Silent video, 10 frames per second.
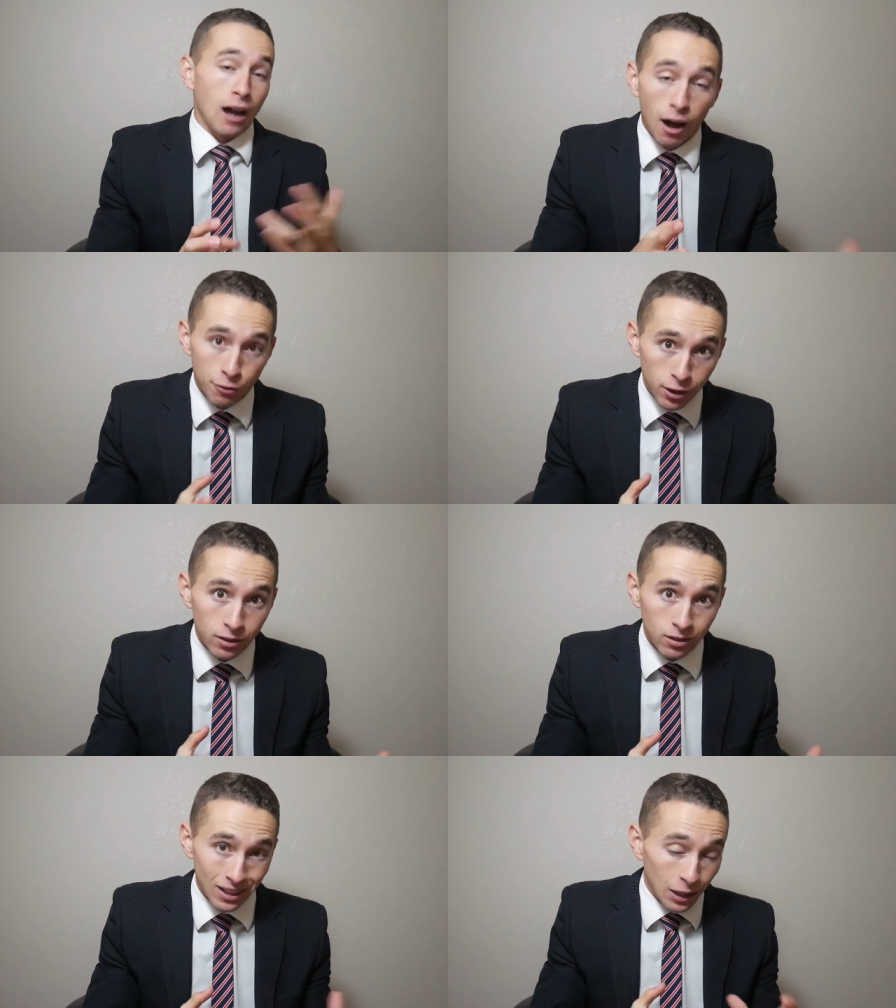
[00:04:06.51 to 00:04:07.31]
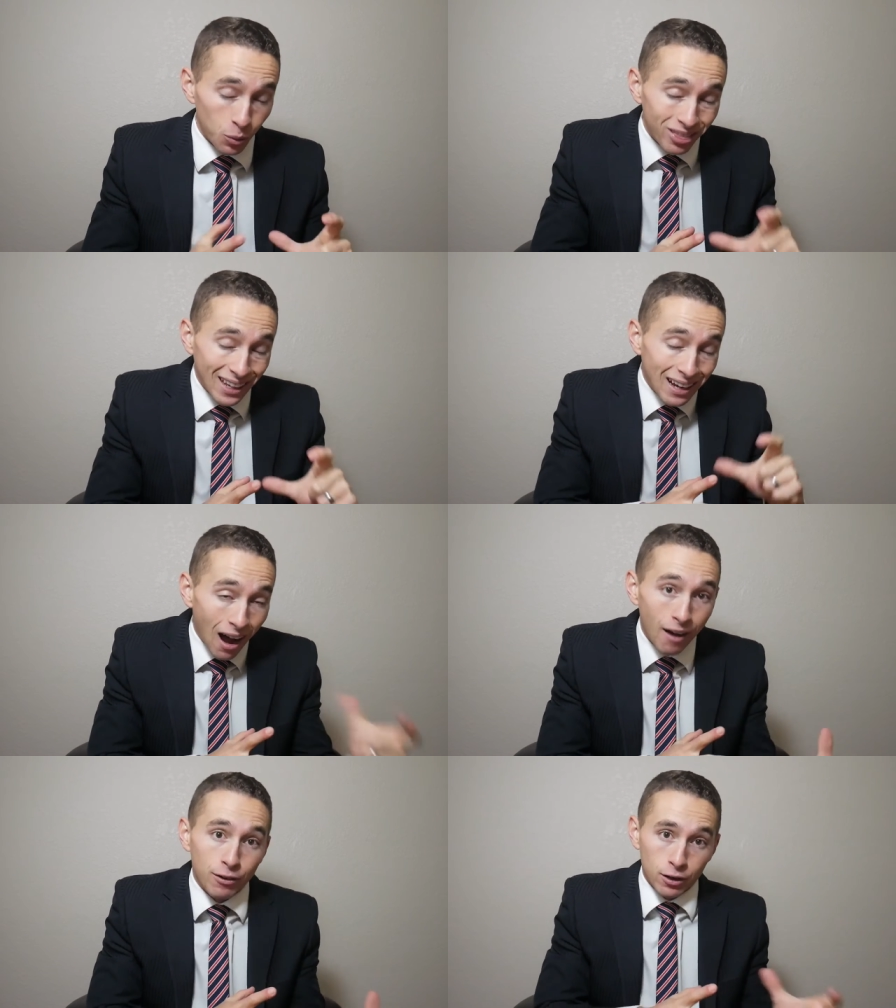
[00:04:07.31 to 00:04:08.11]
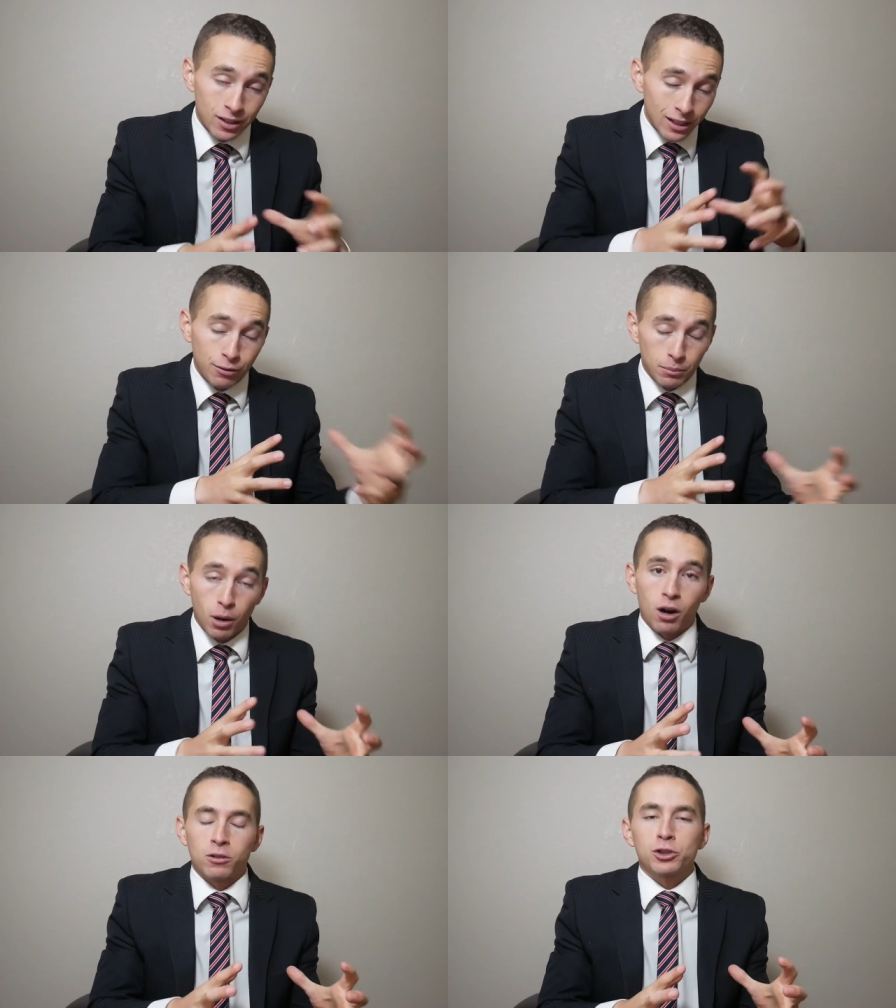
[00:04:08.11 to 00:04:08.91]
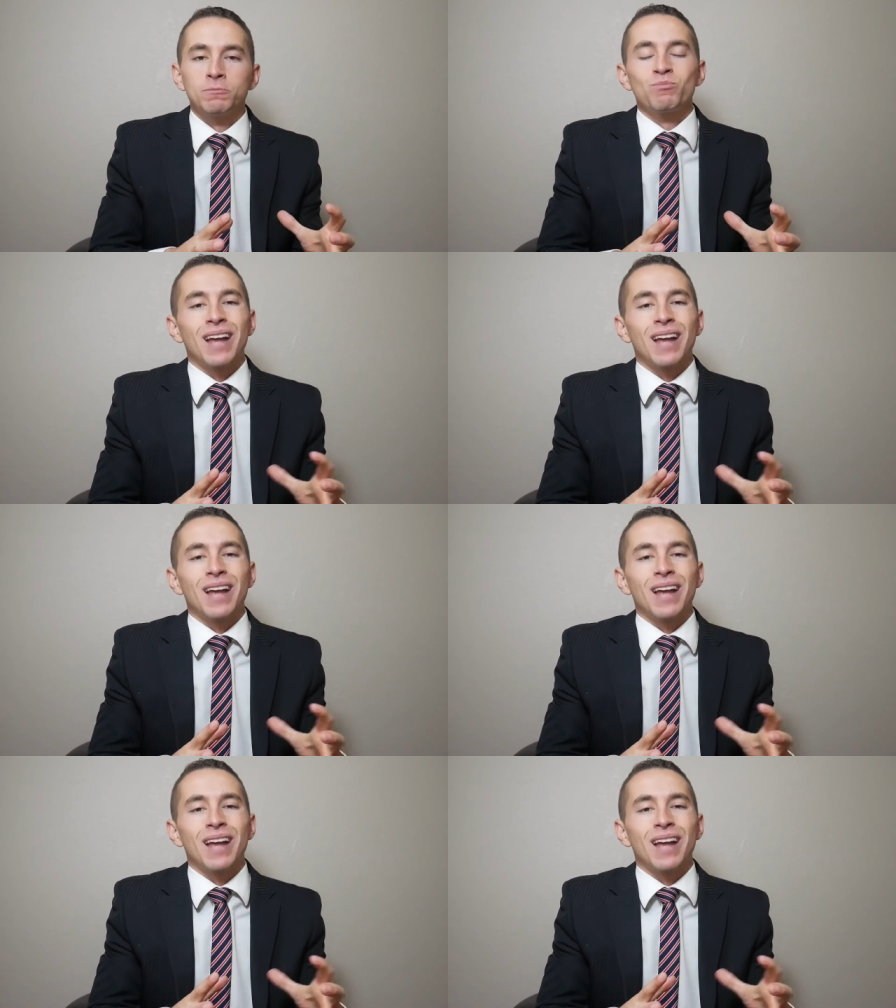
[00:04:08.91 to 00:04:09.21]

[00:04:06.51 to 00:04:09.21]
cover, like what they cover, the different parts.